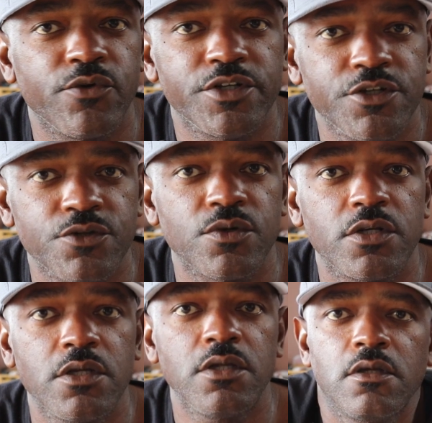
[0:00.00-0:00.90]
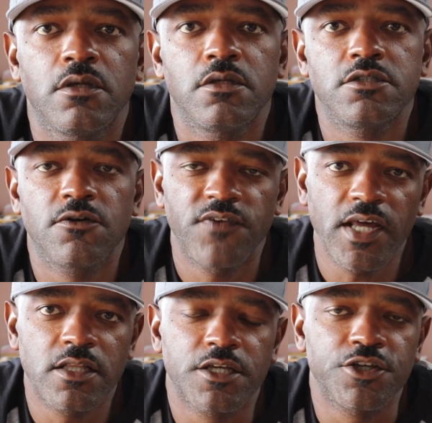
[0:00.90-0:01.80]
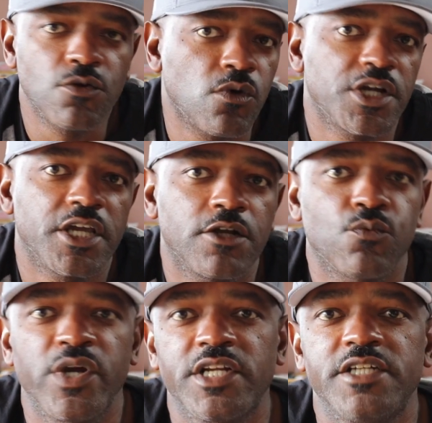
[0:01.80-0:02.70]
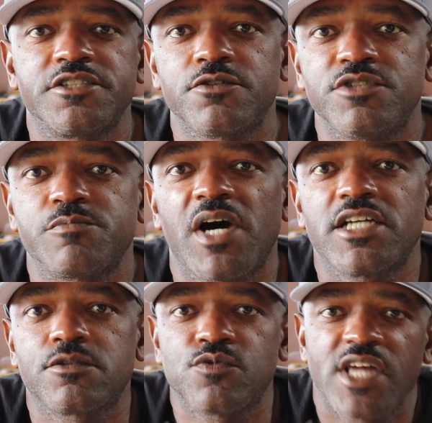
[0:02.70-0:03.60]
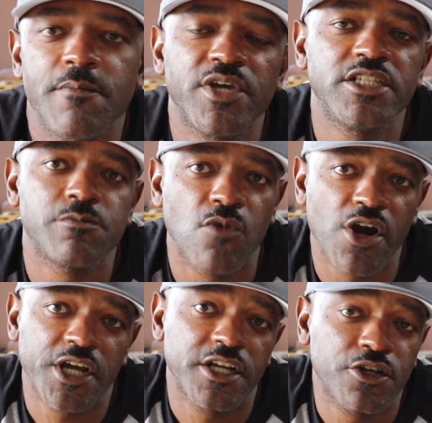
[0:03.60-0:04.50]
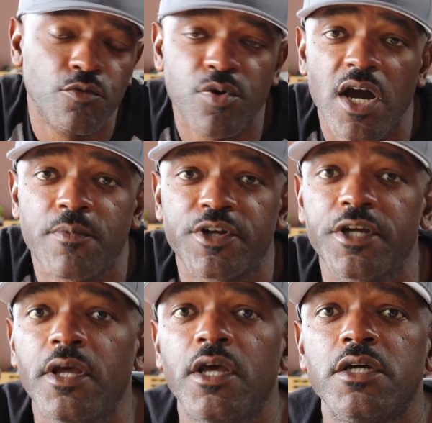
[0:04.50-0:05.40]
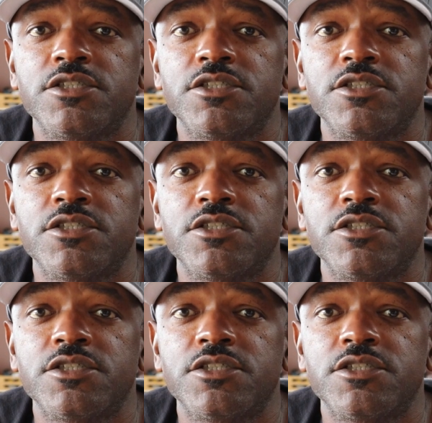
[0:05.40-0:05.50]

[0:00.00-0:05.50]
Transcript: wouldn't do it. So finally, you'll want to get it rented as soon as possible. That means marketing your property.